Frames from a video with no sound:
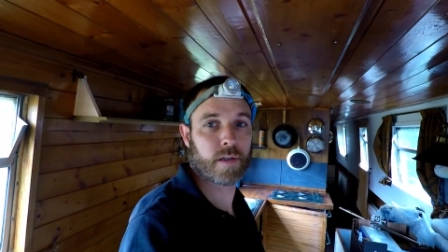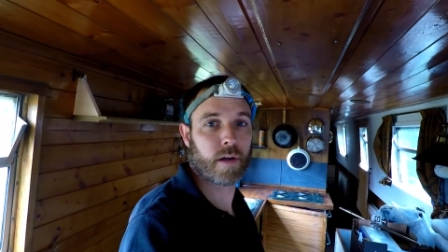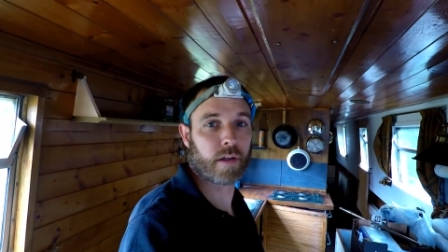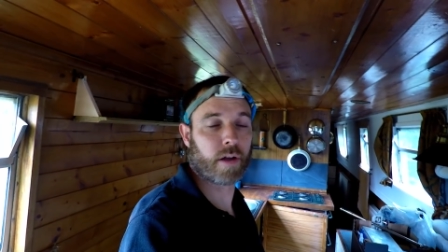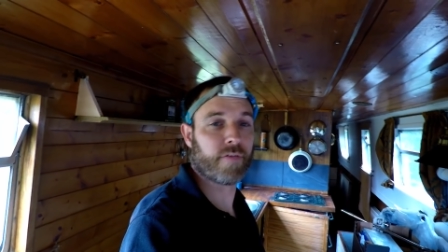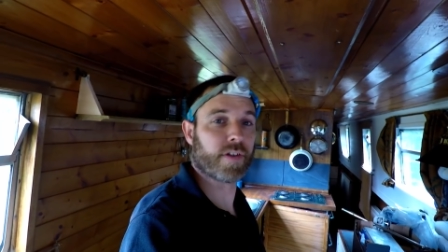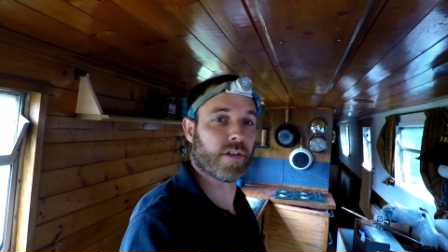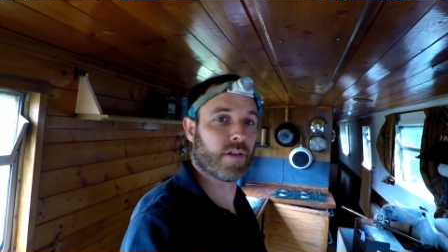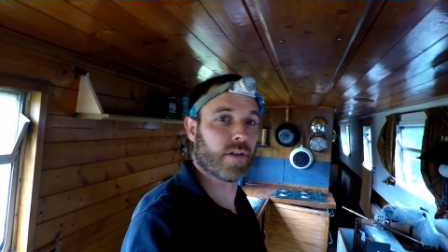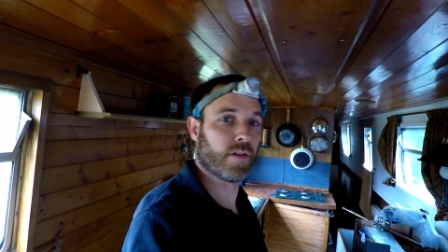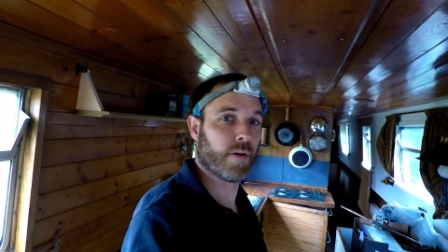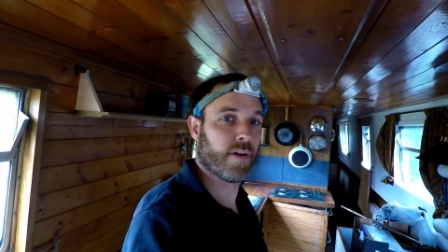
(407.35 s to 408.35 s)
I don't think you
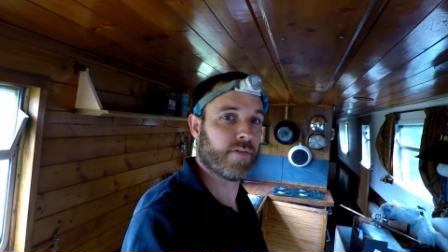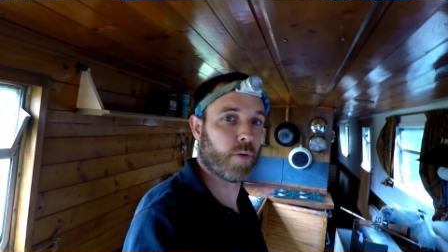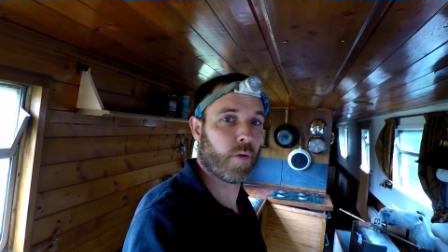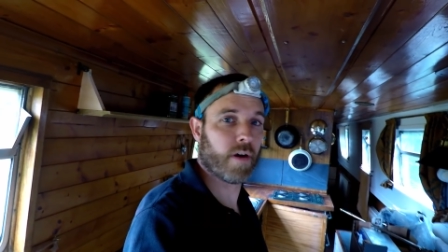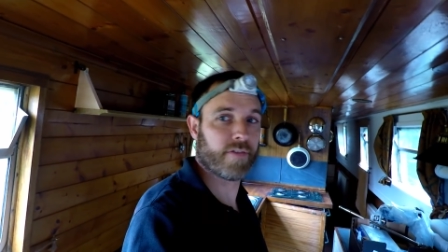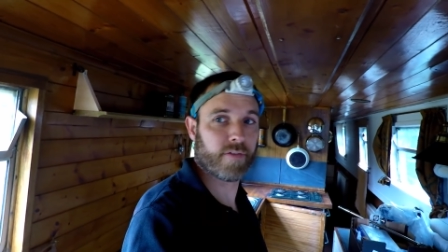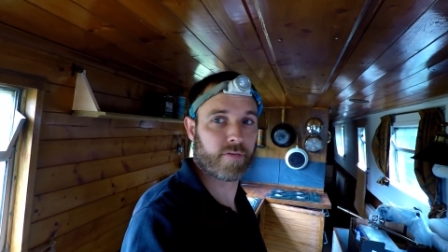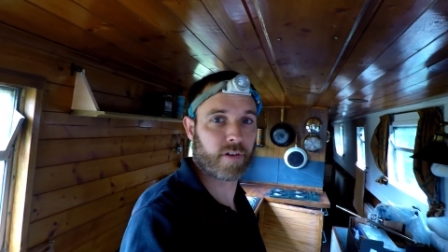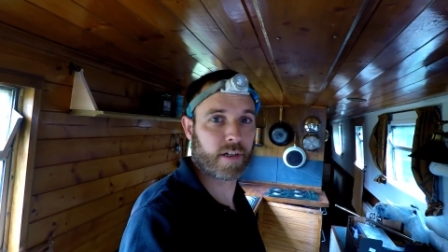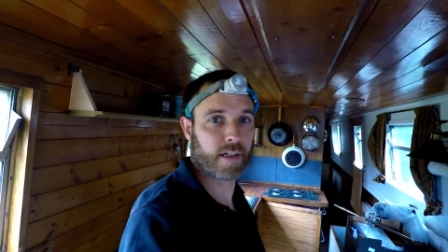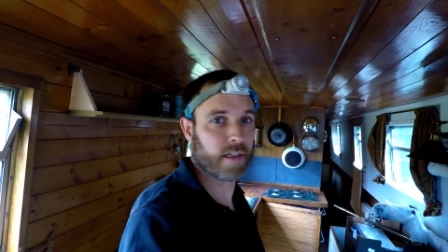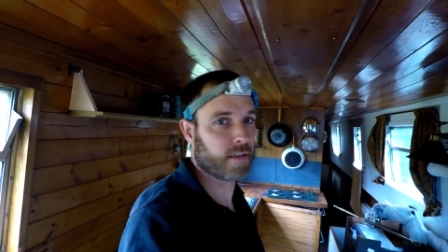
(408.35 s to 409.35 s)
could do it with a wife and 3
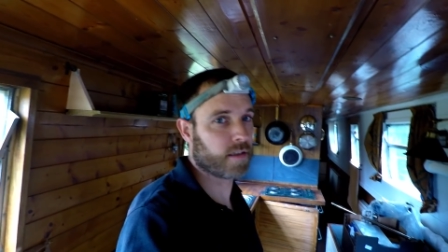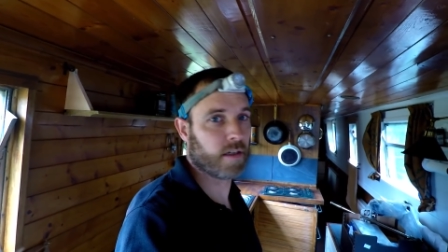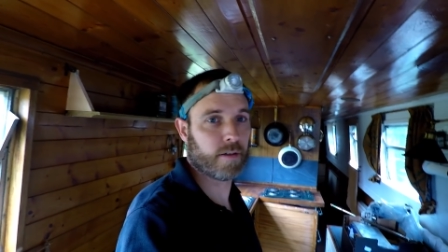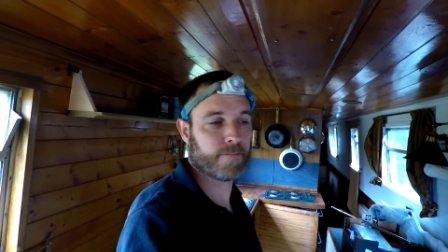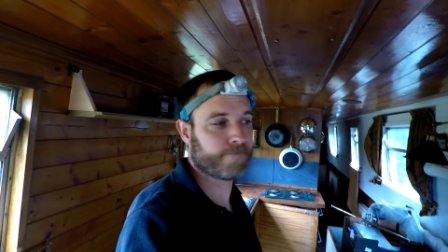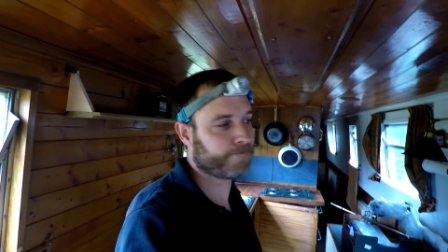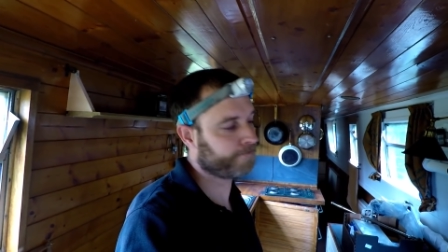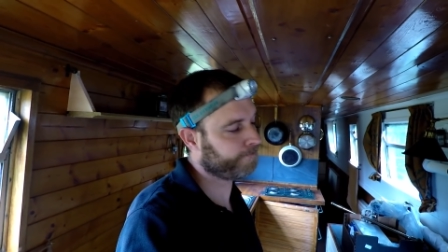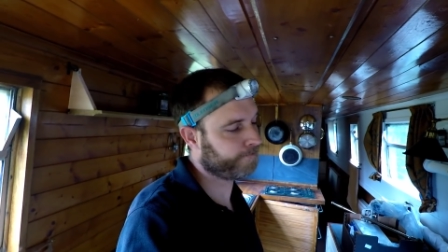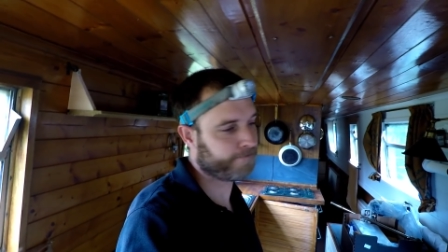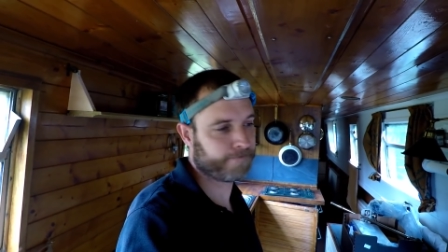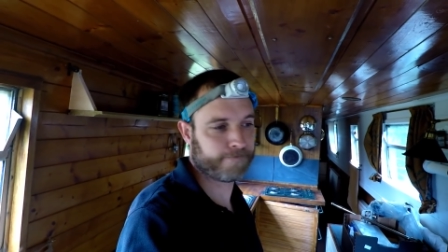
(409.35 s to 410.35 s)
kids though.
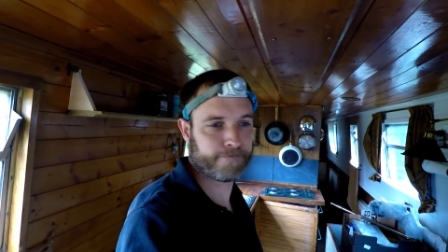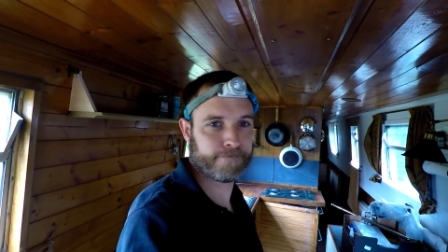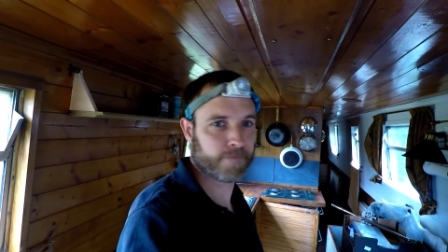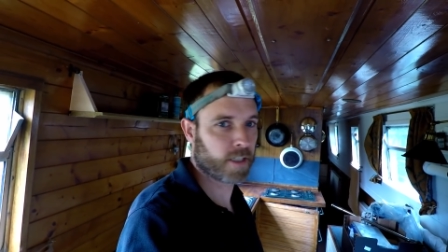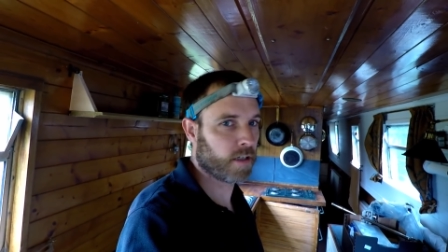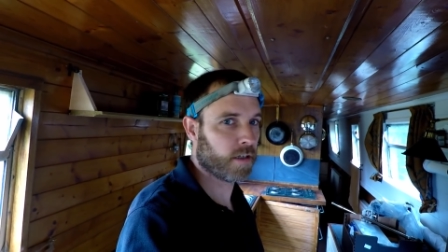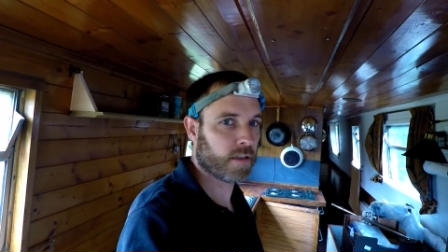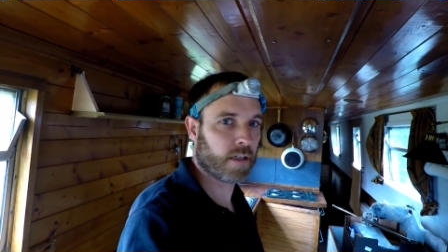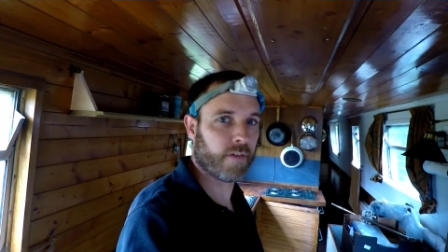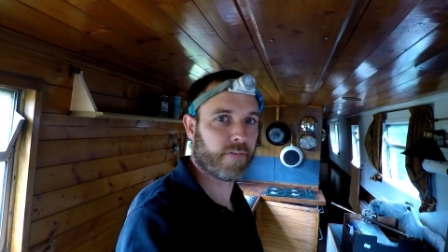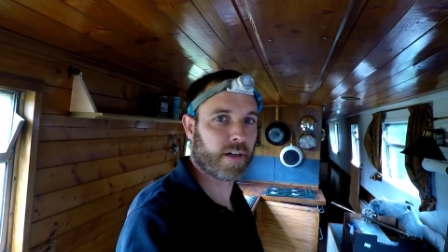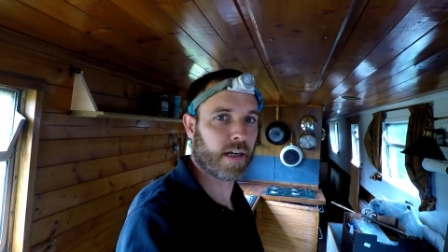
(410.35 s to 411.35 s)

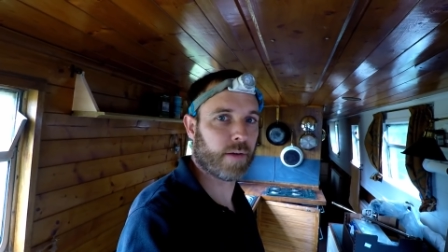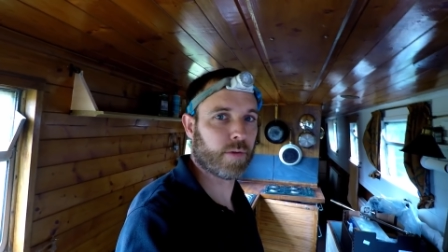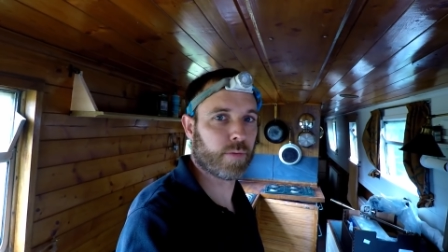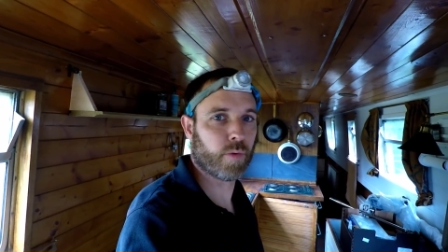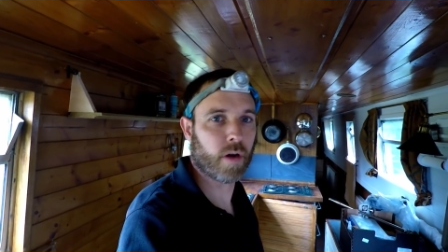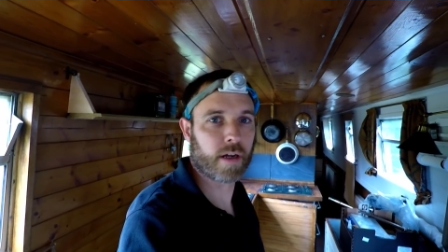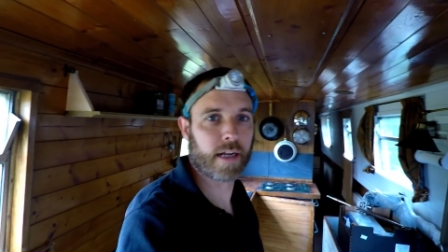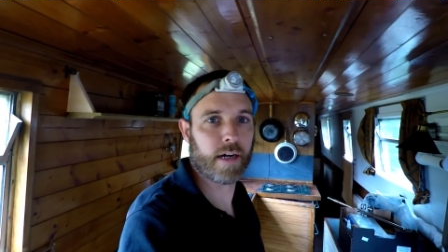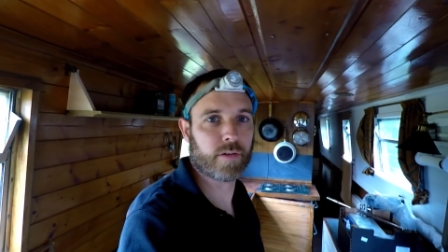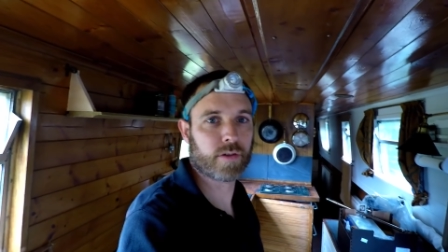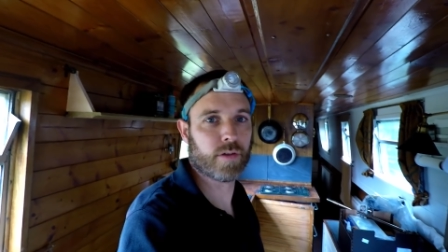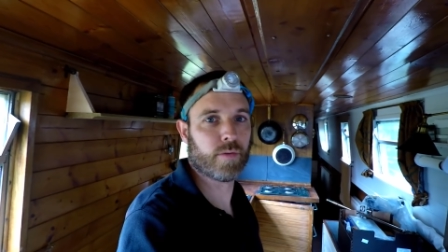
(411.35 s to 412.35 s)
Don't think that would work
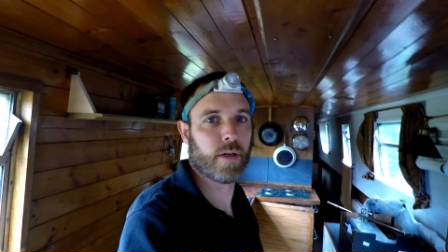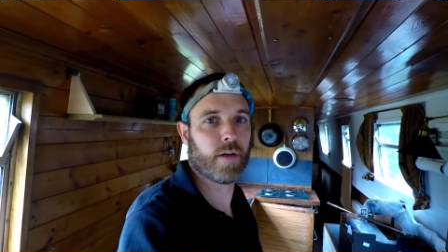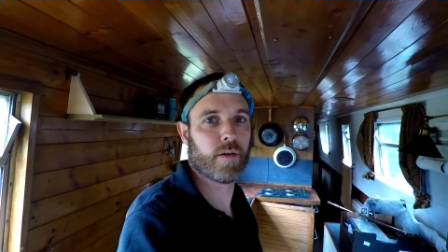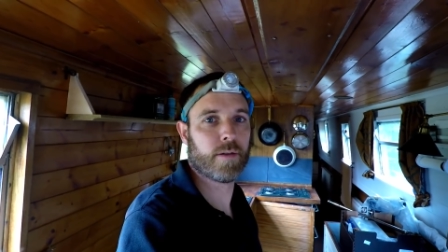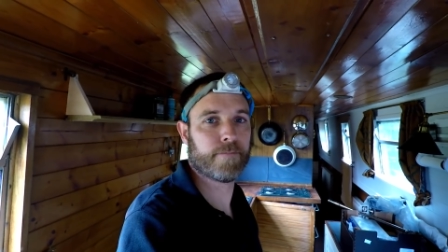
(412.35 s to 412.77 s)
out too well.